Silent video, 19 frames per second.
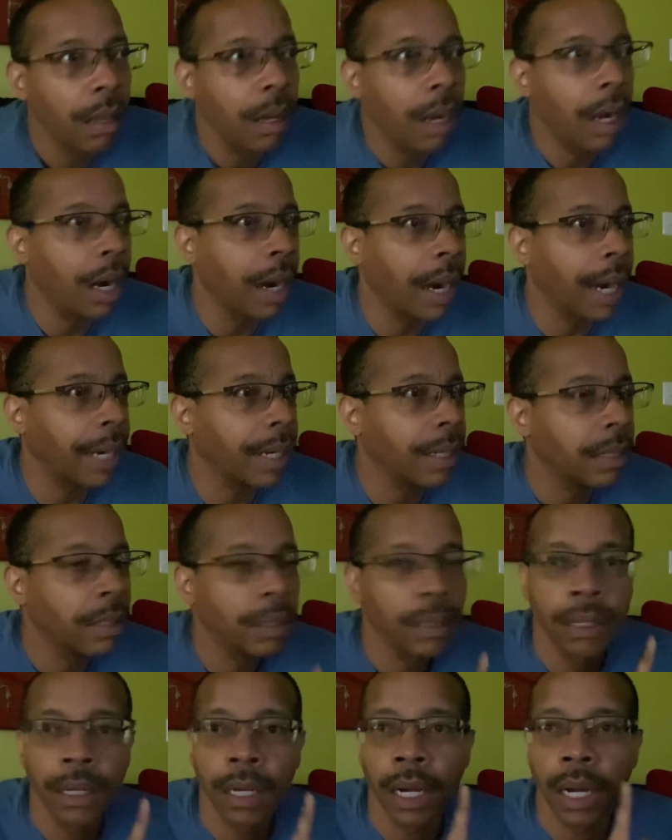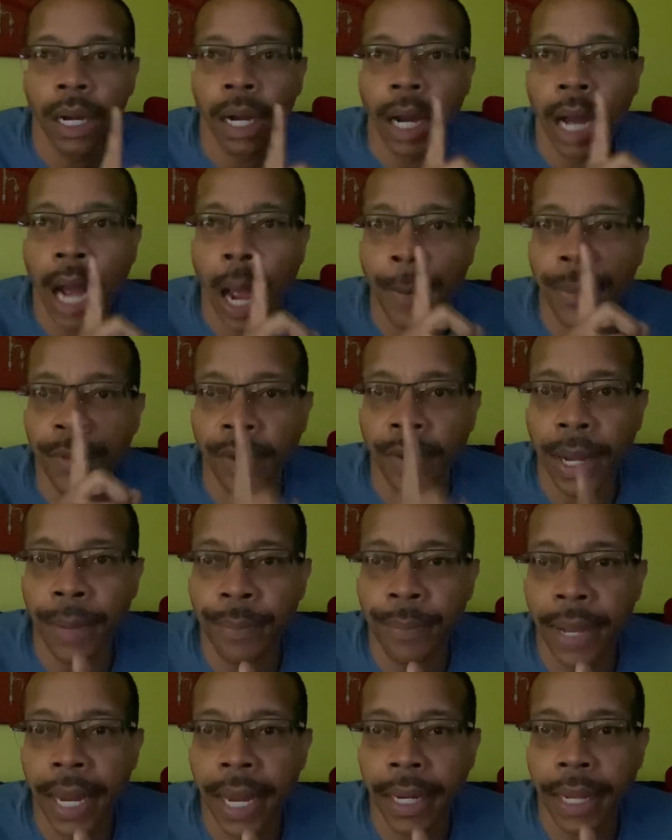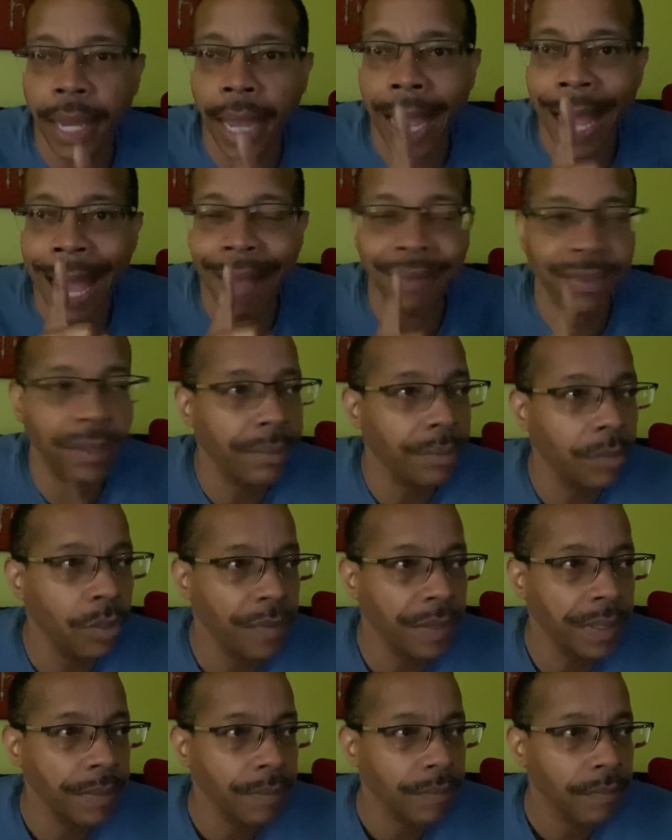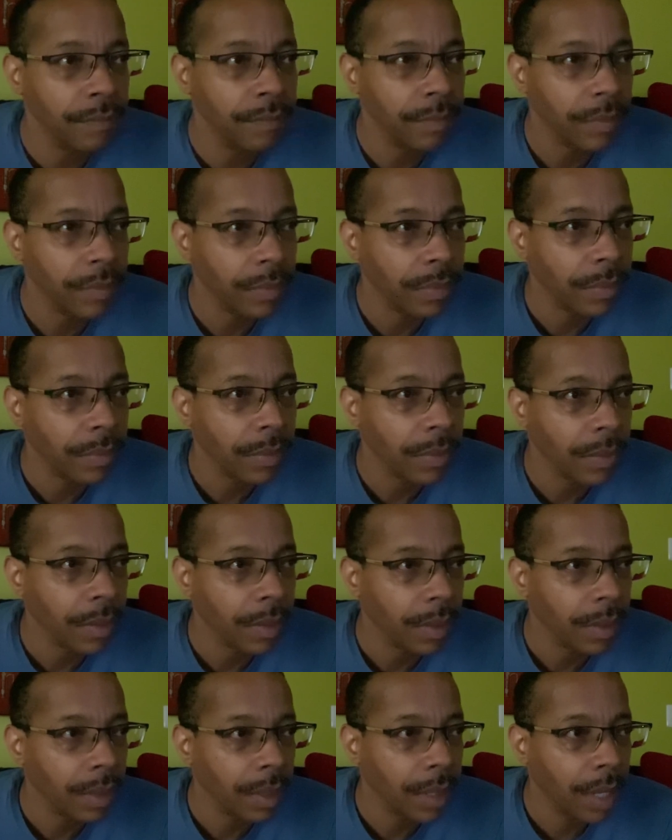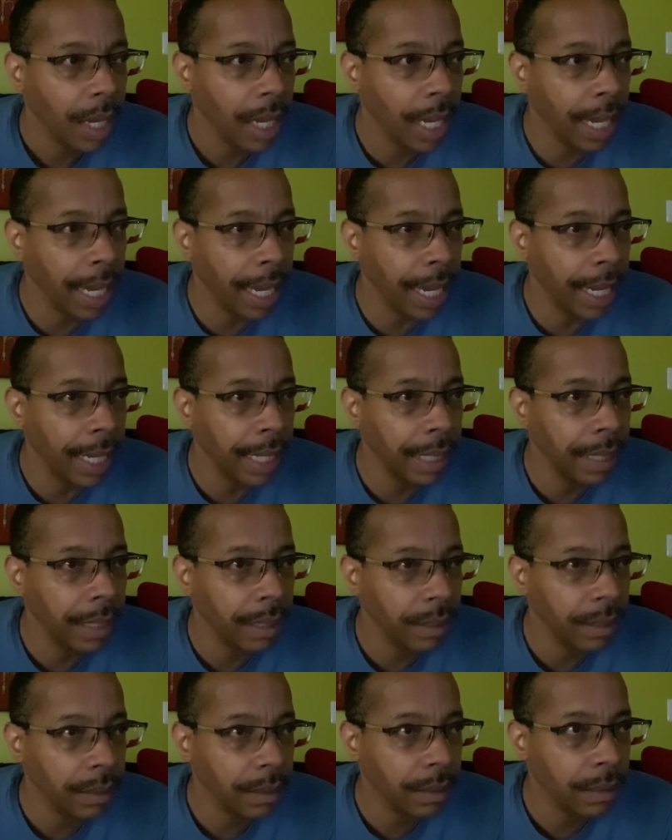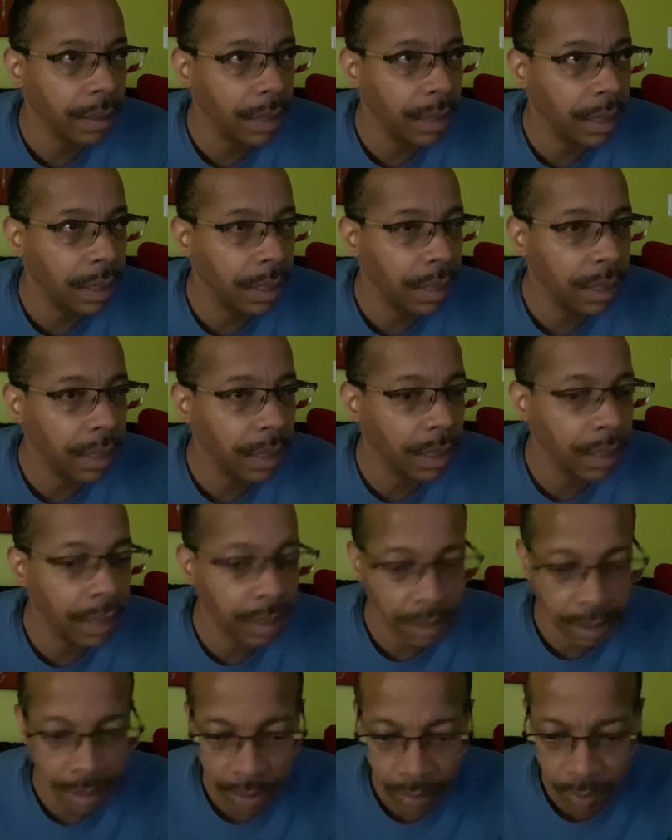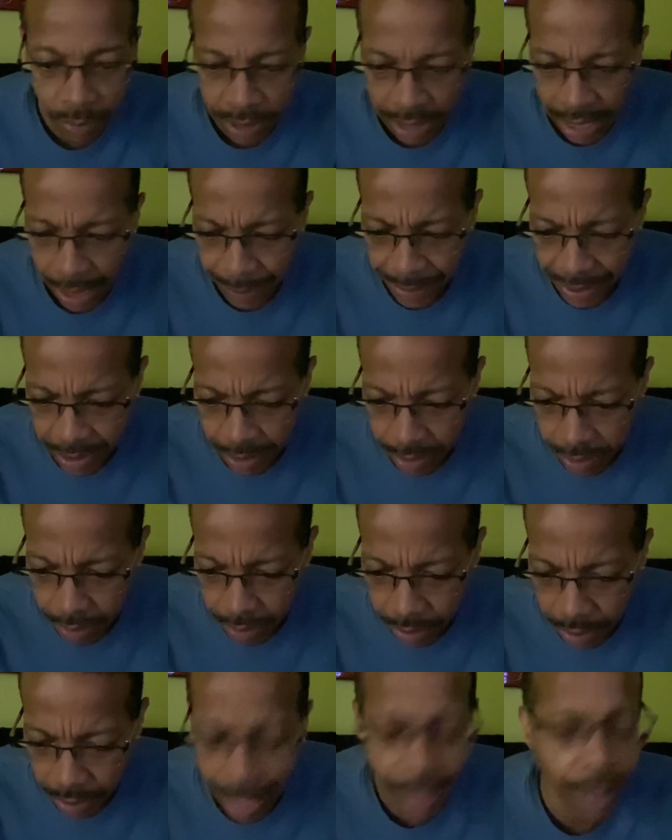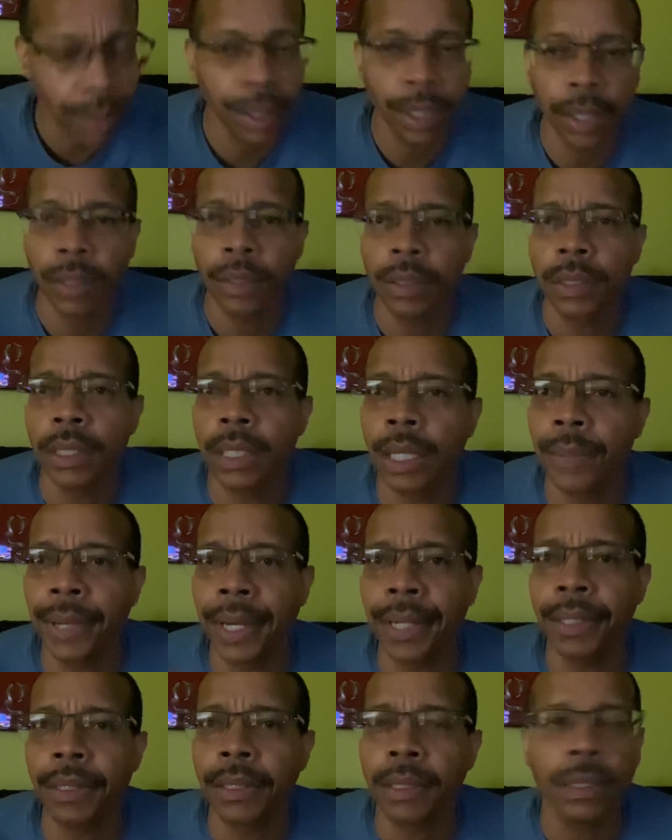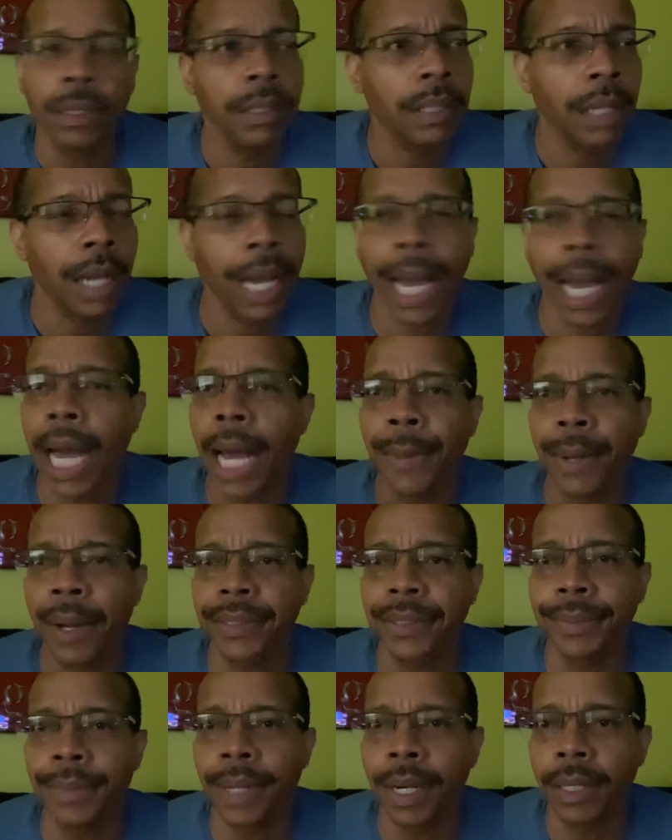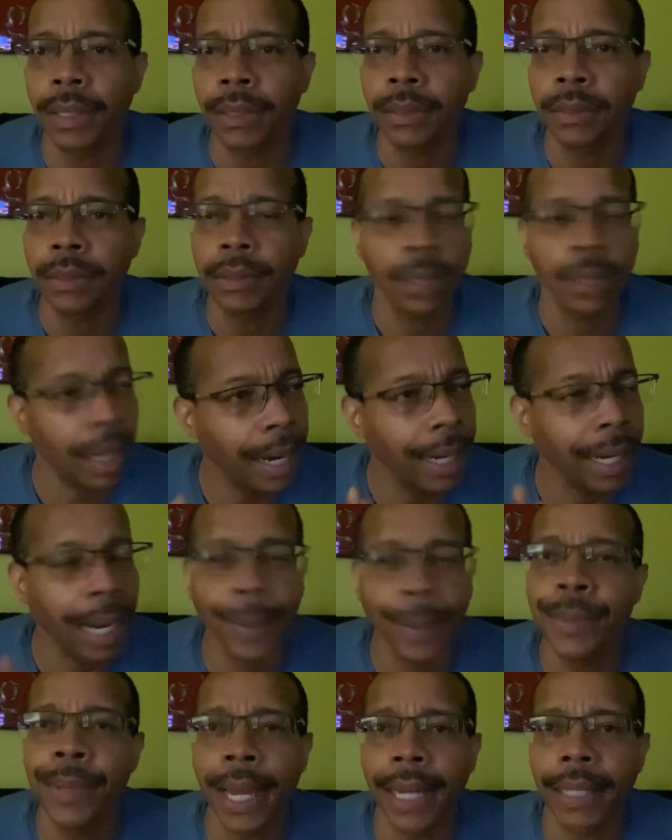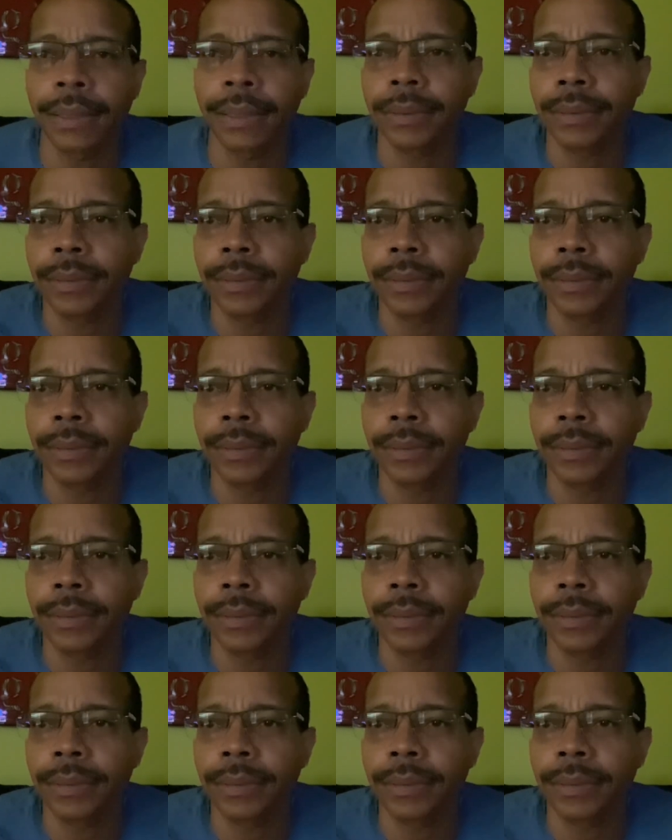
All right. I'll be right back. the movie. And what time is it? I don't know. No matter. I'm out tomorrow. All right, I'll be back.